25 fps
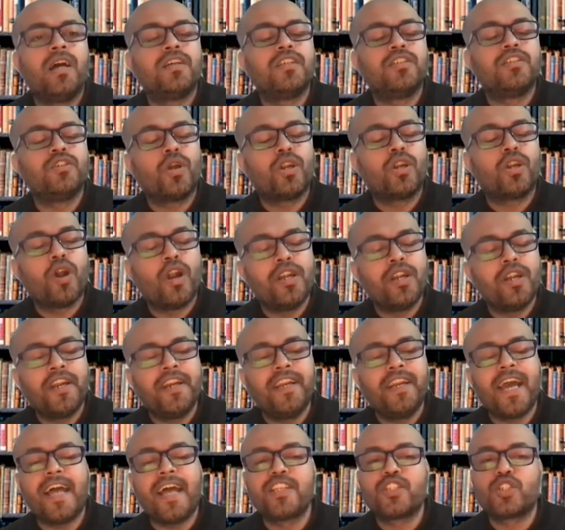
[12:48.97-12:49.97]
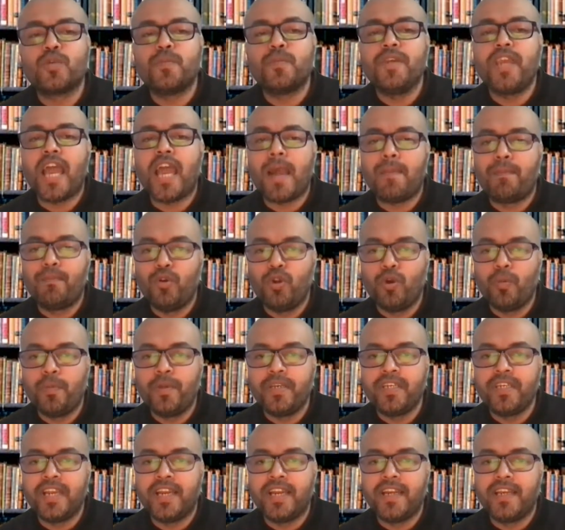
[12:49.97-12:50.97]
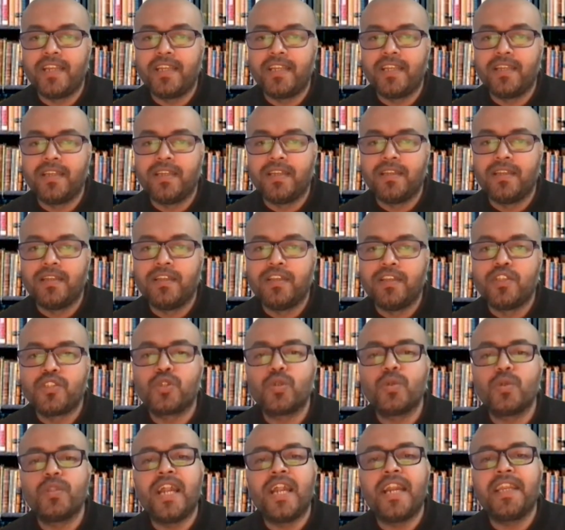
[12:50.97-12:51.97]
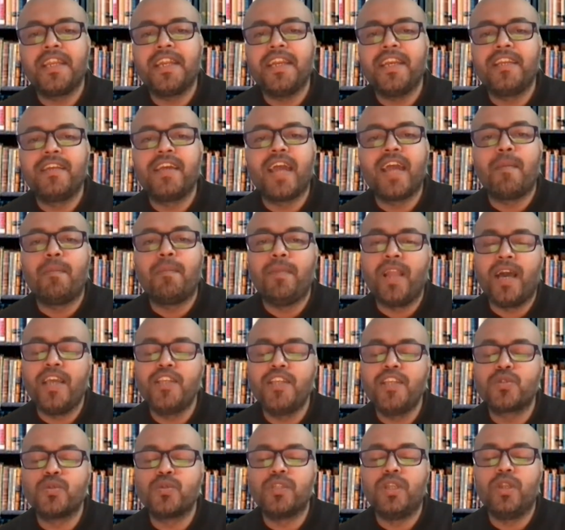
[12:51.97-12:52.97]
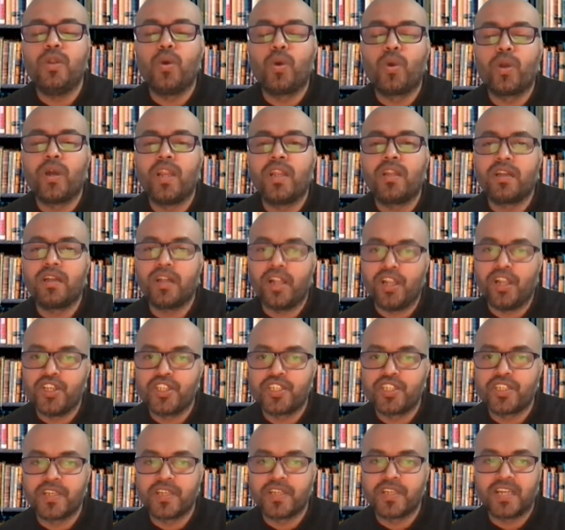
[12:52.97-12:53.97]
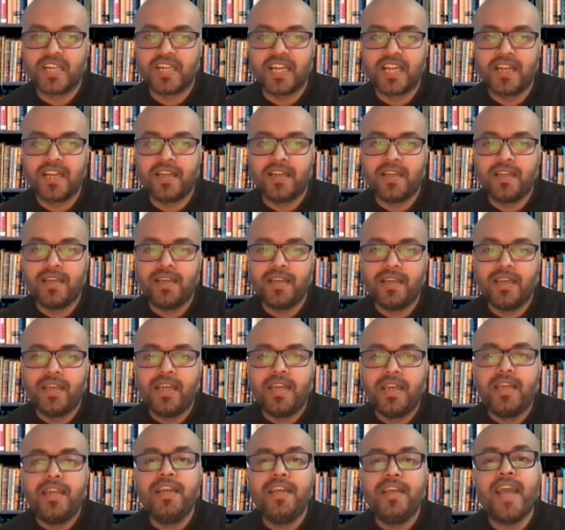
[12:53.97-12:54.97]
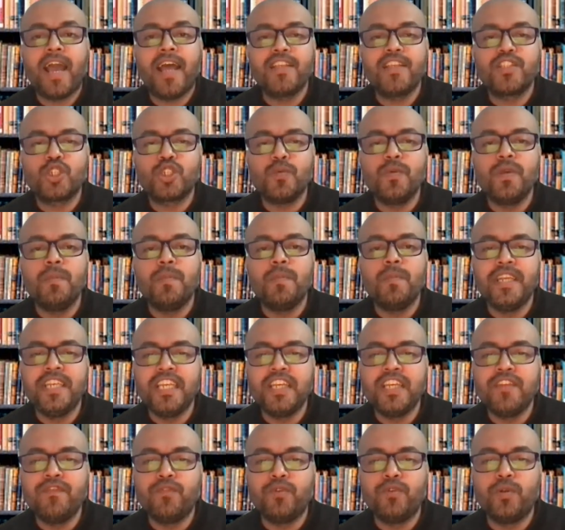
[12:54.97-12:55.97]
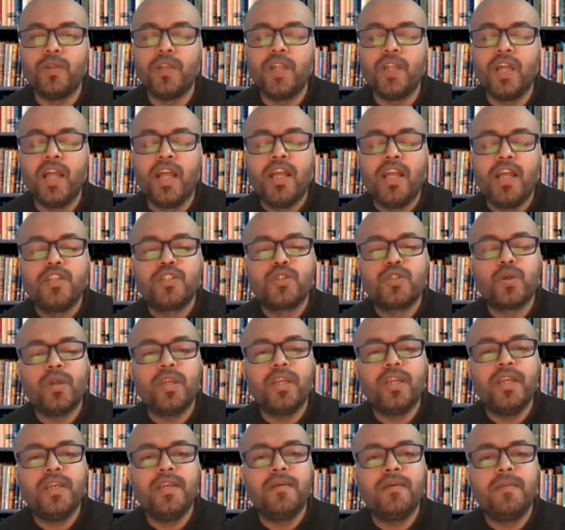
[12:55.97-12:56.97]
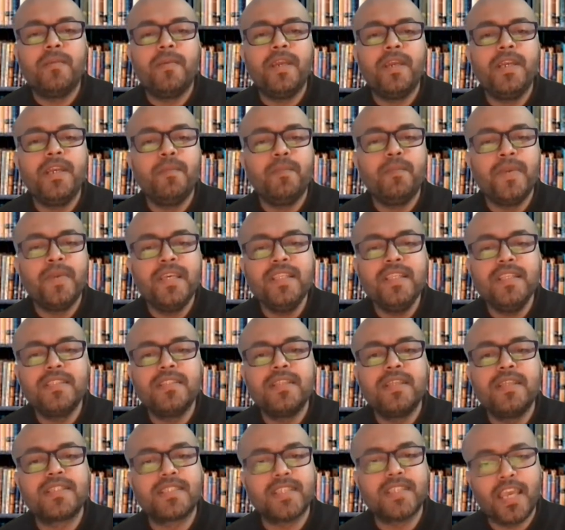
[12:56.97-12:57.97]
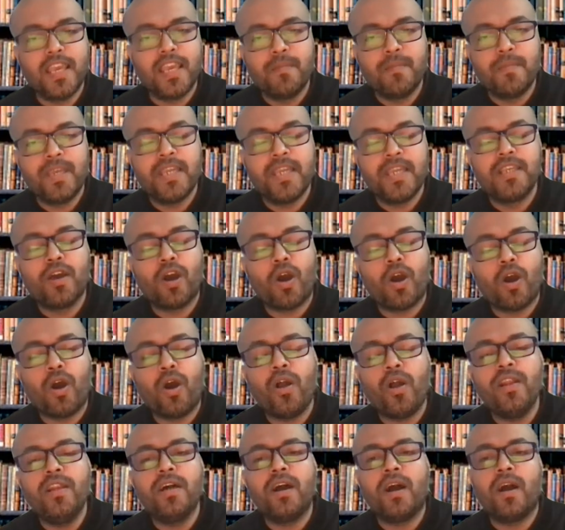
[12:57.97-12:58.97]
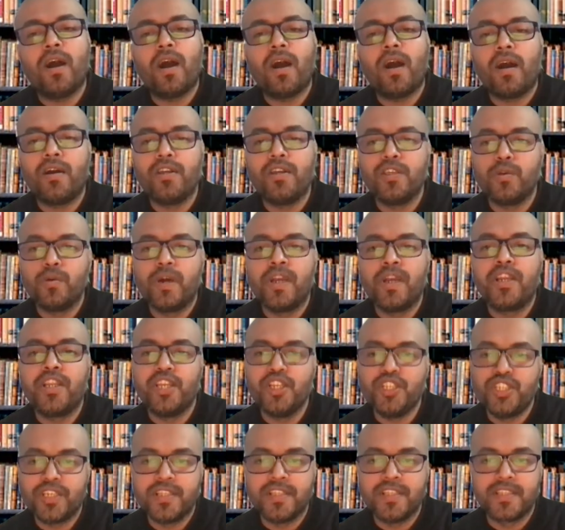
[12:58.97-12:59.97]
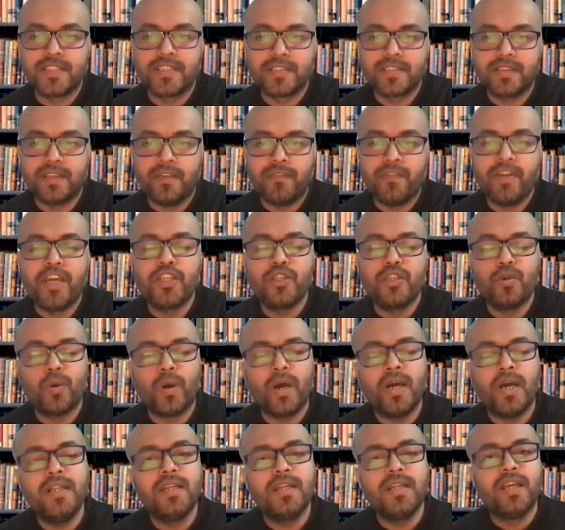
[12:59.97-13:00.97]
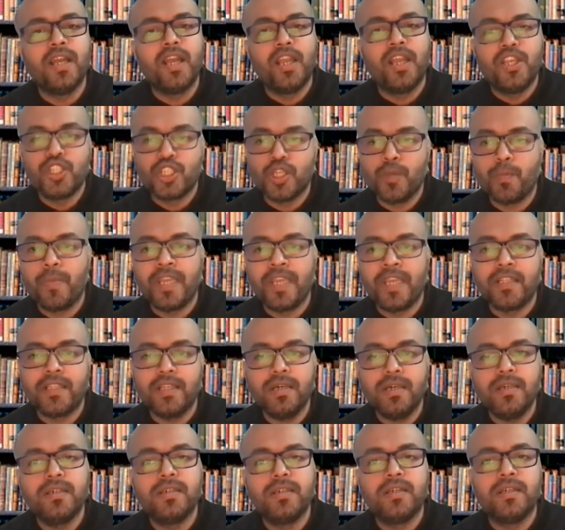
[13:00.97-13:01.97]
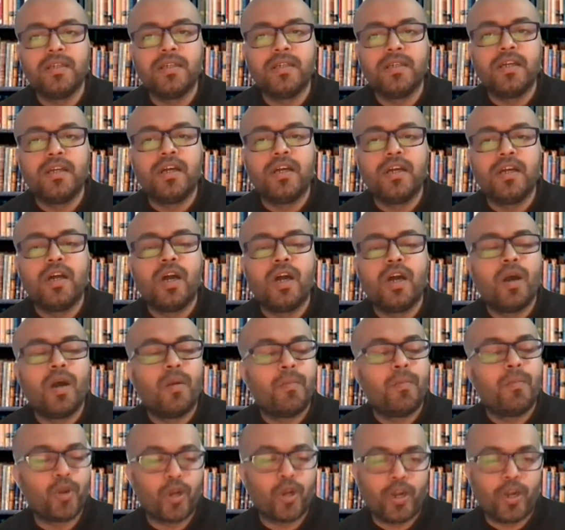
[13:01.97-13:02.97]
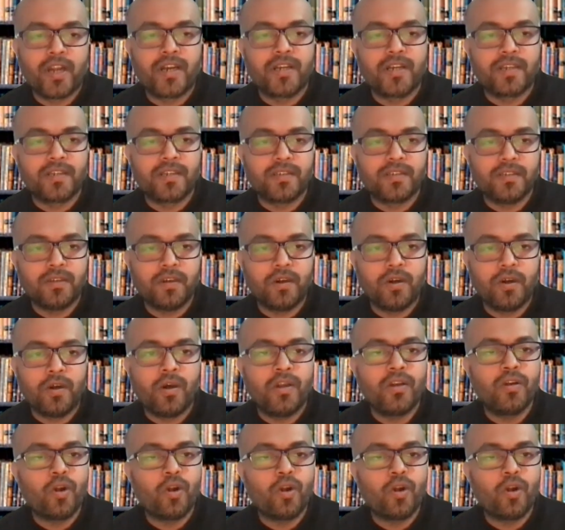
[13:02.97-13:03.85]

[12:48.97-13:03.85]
Your content has to be appropriate so that it applies to the local culture. It has to be meaningful, so it means the same in all your regions where you are shipping the product or